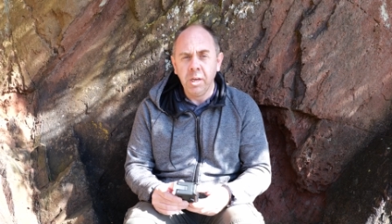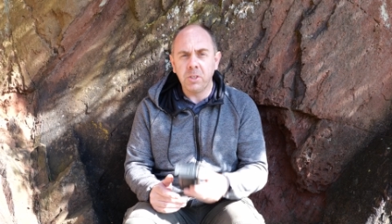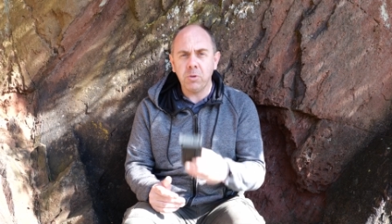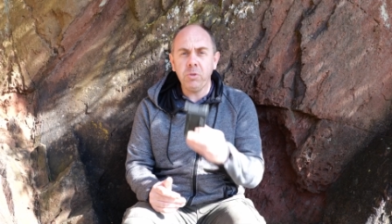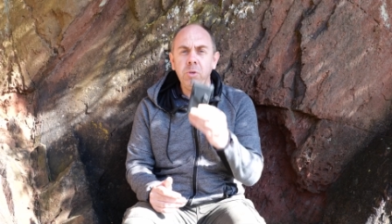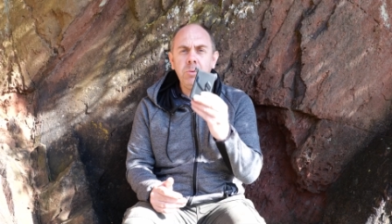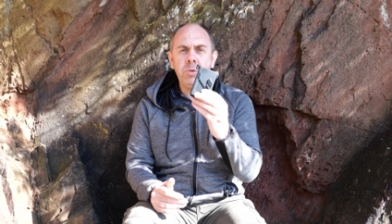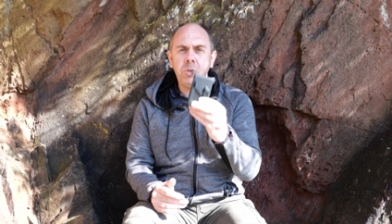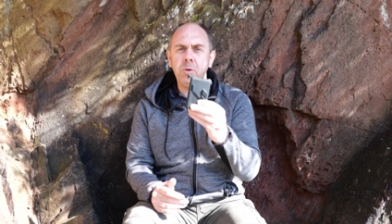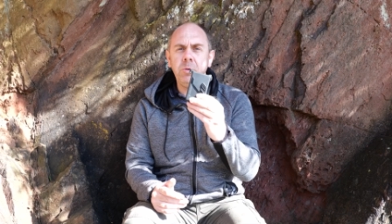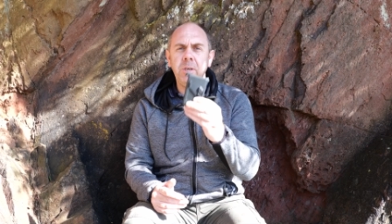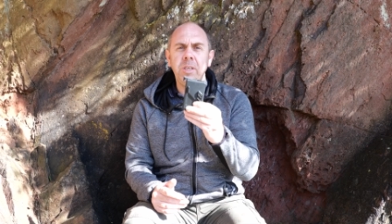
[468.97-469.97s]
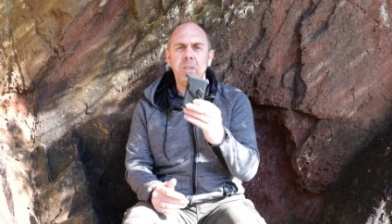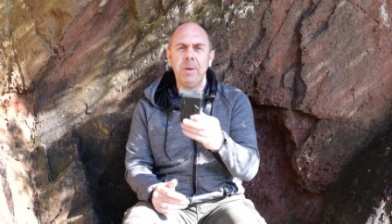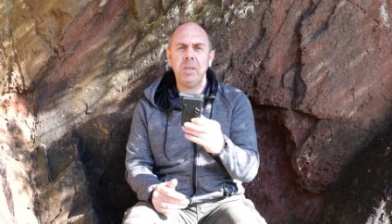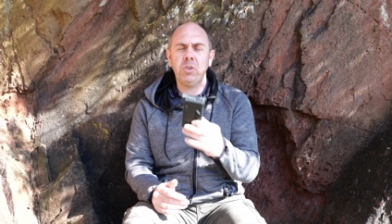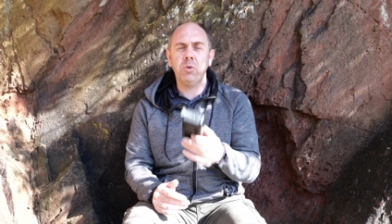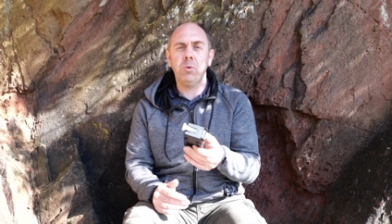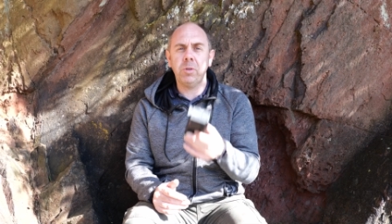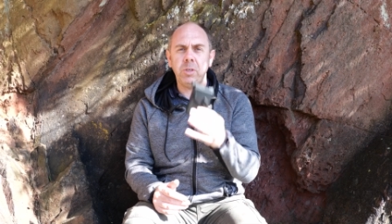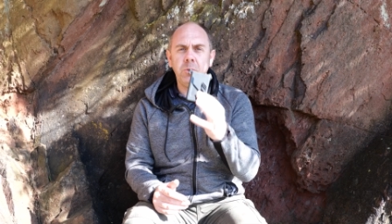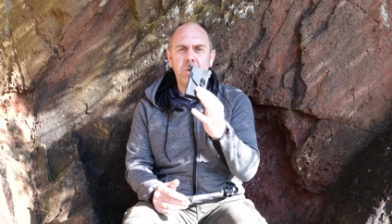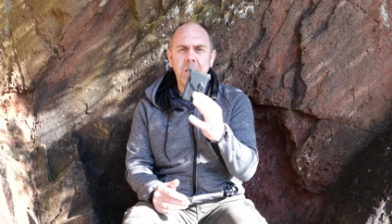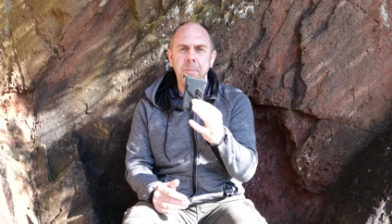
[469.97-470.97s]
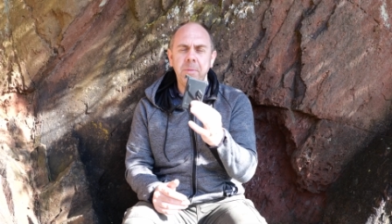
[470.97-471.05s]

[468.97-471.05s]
So you do need to make sure that you keep